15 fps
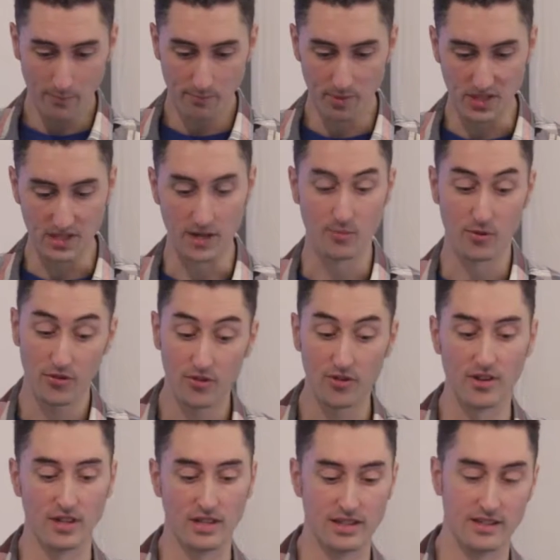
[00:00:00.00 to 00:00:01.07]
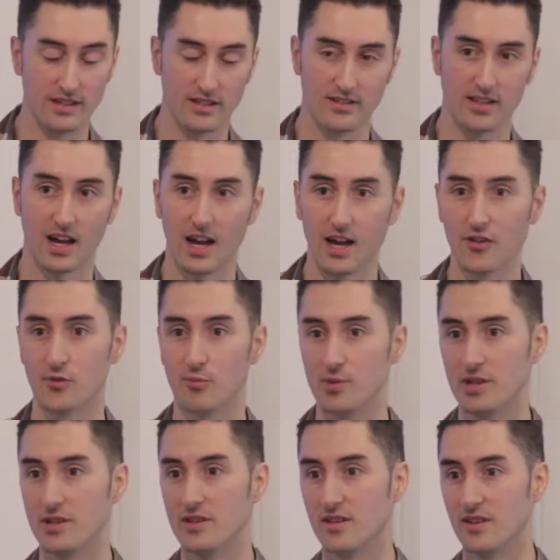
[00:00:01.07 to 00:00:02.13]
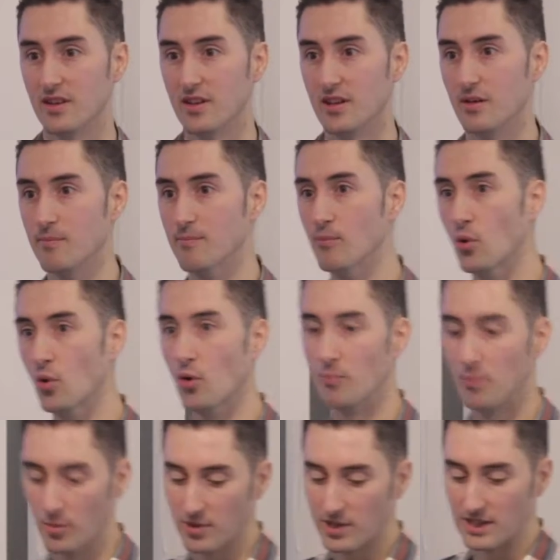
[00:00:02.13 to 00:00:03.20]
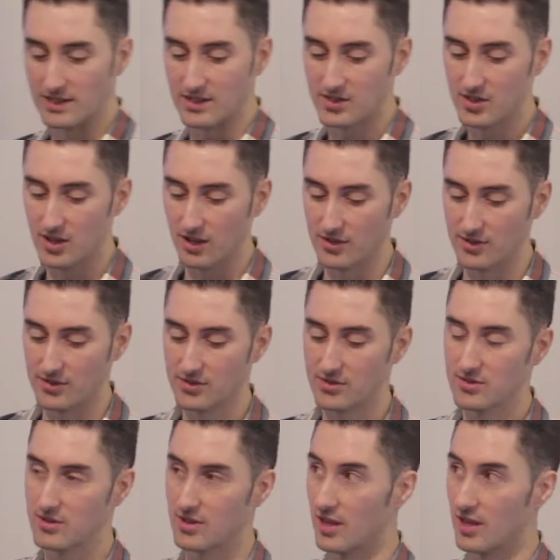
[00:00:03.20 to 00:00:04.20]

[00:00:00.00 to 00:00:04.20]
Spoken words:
but certainly there has been more publicly disclosed